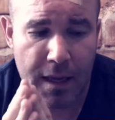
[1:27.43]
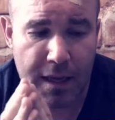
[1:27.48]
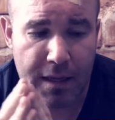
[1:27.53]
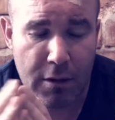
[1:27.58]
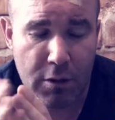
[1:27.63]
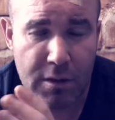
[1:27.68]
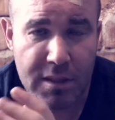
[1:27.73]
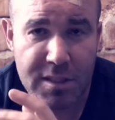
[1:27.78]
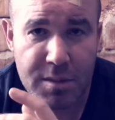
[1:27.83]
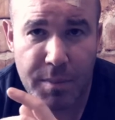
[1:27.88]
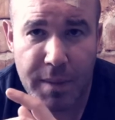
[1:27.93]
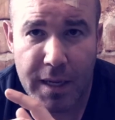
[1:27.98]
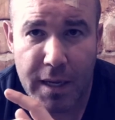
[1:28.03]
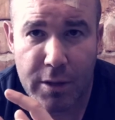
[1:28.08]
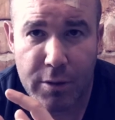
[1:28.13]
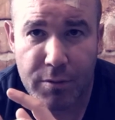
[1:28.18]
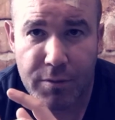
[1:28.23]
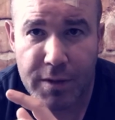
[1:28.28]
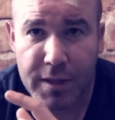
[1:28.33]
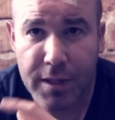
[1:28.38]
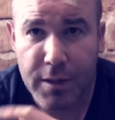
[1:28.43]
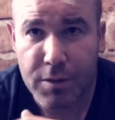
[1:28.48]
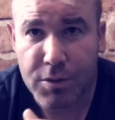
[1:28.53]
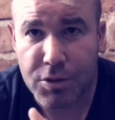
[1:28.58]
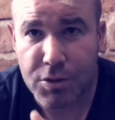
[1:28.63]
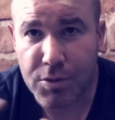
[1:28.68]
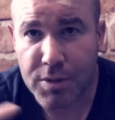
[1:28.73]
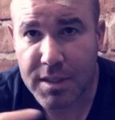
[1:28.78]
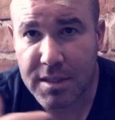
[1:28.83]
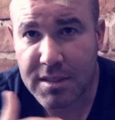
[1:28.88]
And I'll list my other videos
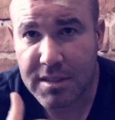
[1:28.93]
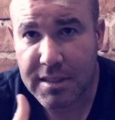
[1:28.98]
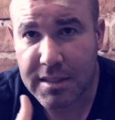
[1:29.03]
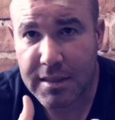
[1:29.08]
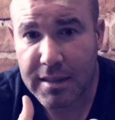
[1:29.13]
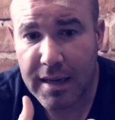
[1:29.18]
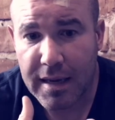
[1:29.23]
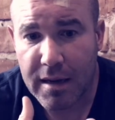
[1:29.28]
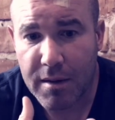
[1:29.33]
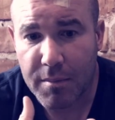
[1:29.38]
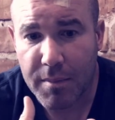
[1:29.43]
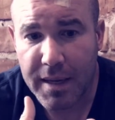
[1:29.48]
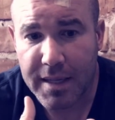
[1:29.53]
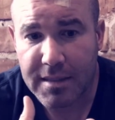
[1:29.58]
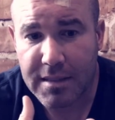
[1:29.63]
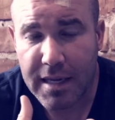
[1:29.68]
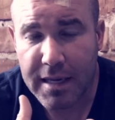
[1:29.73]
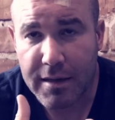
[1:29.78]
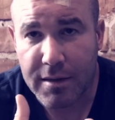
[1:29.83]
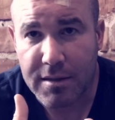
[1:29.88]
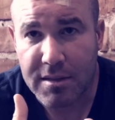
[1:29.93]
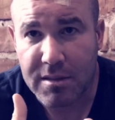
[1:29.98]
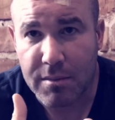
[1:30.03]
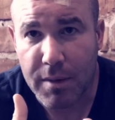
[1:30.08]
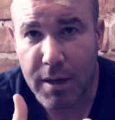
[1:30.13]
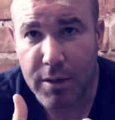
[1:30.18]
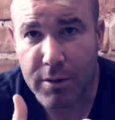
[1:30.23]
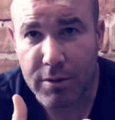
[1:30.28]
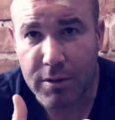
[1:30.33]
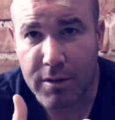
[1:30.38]
and you can see how my take on
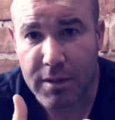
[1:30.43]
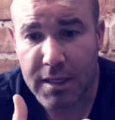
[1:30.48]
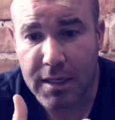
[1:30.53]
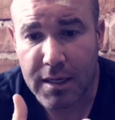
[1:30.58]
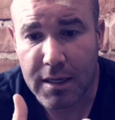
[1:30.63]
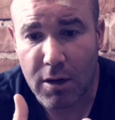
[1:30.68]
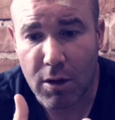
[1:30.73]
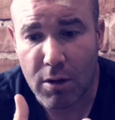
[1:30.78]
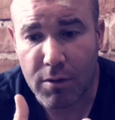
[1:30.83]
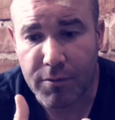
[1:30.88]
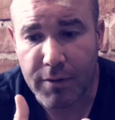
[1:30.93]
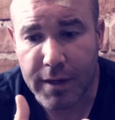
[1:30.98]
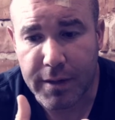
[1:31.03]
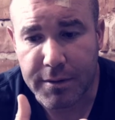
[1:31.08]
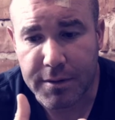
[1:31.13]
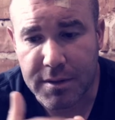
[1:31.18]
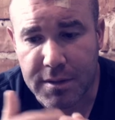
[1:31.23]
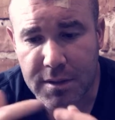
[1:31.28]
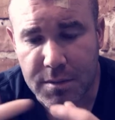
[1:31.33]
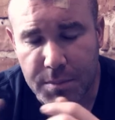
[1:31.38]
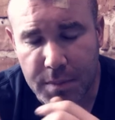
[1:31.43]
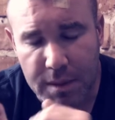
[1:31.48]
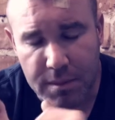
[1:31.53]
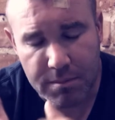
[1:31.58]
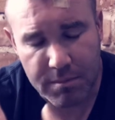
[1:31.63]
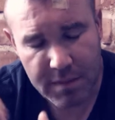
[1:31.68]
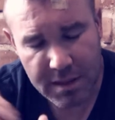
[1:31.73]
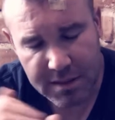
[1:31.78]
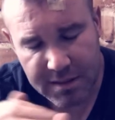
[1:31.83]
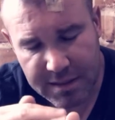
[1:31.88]
some other uh, Alt Fragrances,
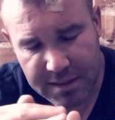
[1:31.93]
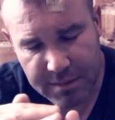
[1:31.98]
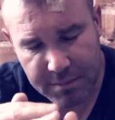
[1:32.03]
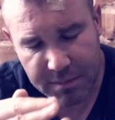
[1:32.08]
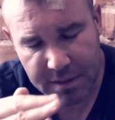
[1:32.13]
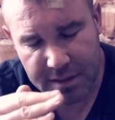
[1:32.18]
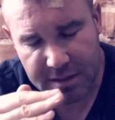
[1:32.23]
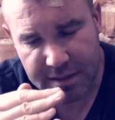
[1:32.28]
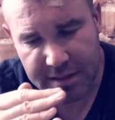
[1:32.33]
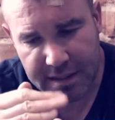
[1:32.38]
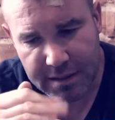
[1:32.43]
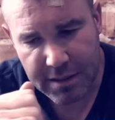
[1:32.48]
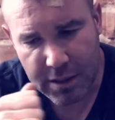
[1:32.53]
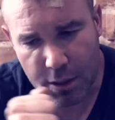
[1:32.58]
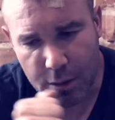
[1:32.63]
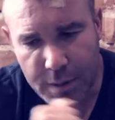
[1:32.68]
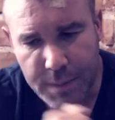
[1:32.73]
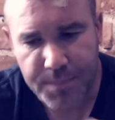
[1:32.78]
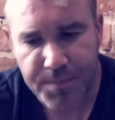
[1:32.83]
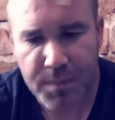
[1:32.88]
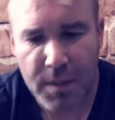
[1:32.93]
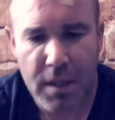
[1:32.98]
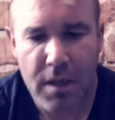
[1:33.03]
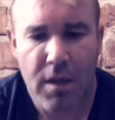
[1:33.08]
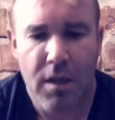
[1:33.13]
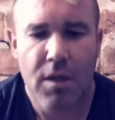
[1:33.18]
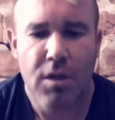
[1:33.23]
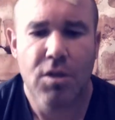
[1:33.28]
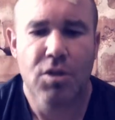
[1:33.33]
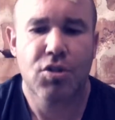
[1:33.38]
but let's get, let's get going.
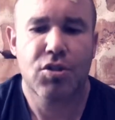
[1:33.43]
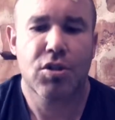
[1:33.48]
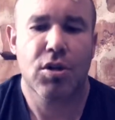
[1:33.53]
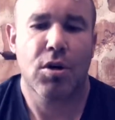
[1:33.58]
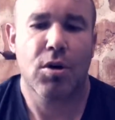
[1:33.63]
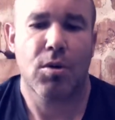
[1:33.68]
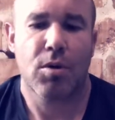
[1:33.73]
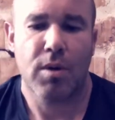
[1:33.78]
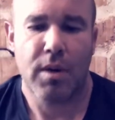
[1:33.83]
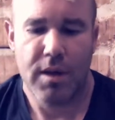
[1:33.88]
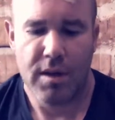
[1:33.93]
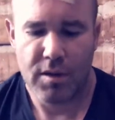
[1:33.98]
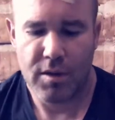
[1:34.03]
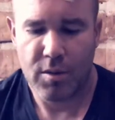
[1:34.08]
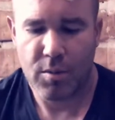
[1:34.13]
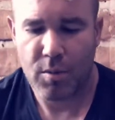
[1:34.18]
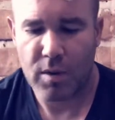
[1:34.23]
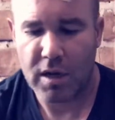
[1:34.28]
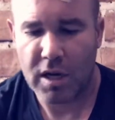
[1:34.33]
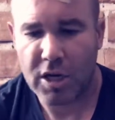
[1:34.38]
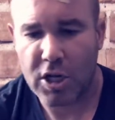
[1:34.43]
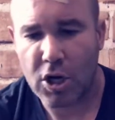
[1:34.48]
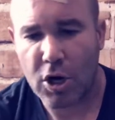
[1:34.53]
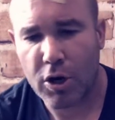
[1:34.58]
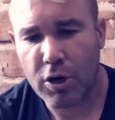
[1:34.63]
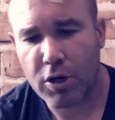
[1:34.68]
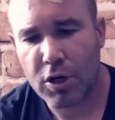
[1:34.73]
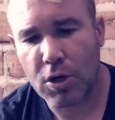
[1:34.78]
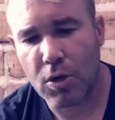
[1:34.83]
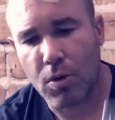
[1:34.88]
So the
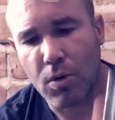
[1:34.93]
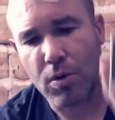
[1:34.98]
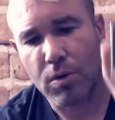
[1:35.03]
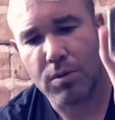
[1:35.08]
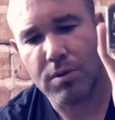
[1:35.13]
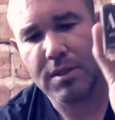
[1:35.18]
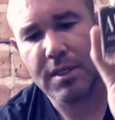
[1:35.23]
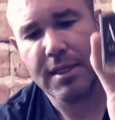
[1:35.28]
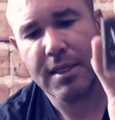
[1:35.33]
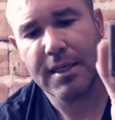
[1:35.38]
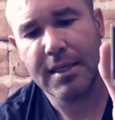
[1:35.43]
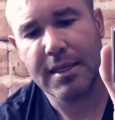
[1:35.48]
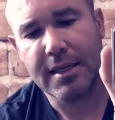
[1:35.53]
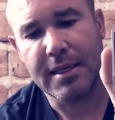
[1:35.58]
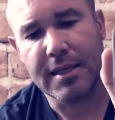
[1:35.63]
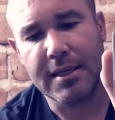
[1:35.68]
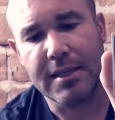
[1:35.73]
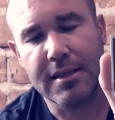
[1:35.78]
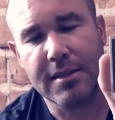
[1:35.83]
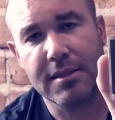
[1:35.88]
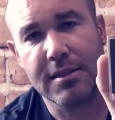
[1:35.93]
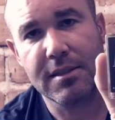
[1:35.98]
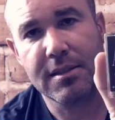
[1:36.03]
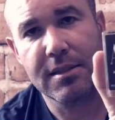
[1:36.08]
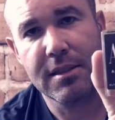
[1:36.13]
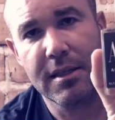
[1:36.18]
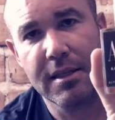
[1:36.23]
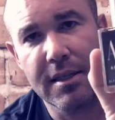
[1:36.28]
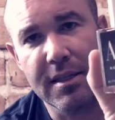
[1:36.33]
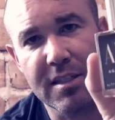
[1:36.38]
Agar Gold
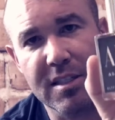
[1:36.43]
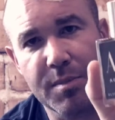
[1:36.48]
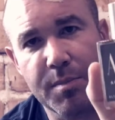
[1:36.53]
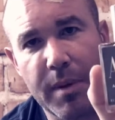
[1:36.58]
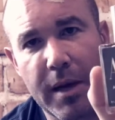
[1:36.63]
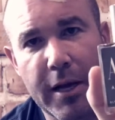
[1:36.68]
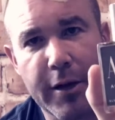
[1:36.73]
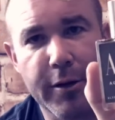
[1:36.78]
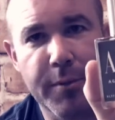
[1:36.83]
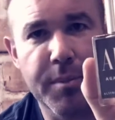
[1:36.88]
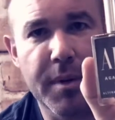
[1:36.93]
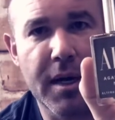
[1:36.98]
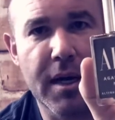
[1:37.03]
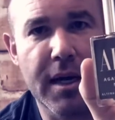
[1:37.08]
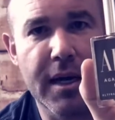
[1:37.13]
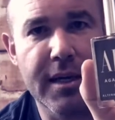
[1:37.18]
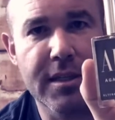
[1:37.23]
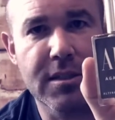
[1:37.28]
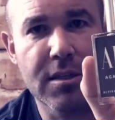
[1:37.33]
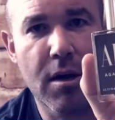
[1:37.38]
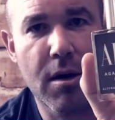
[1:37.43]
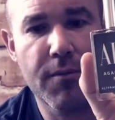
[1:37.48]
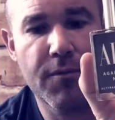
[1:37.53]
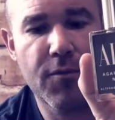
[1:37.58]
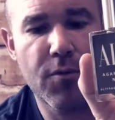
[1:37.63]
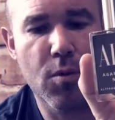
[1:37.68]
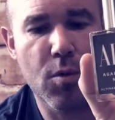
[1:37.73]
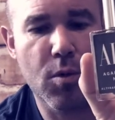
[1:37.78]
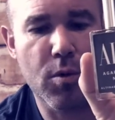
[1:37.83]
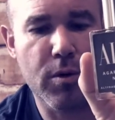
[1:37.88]
is inspired by Tom
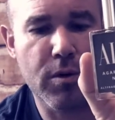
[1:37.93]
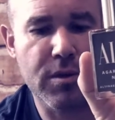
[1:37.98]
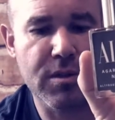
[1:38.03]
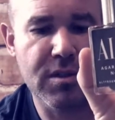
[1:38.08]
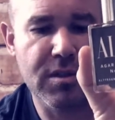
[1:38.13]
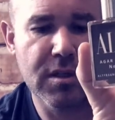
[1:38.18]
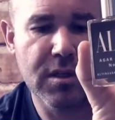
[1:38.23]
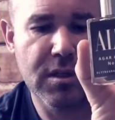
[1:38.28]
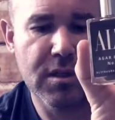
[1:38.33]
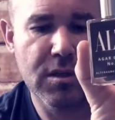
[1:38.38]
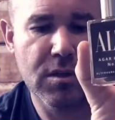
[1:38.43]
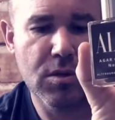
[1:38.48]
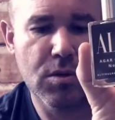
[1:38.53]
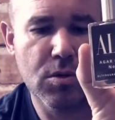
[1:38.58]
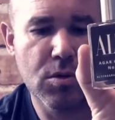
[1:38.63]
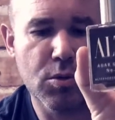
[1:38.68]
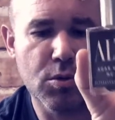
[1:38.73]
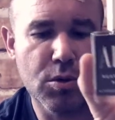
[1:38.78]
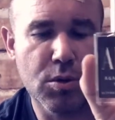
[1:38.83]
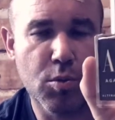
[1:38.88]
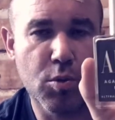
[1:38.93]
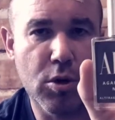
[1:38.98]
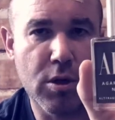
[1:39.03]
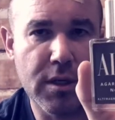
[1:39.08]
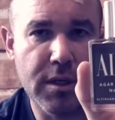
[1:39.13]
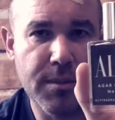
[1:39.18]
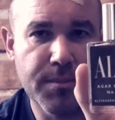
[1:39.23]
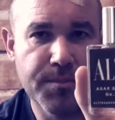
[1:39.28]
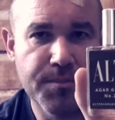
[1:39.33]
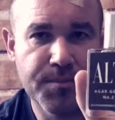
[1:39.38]
Ford's Oud
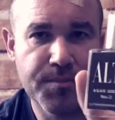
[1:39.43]
Wood.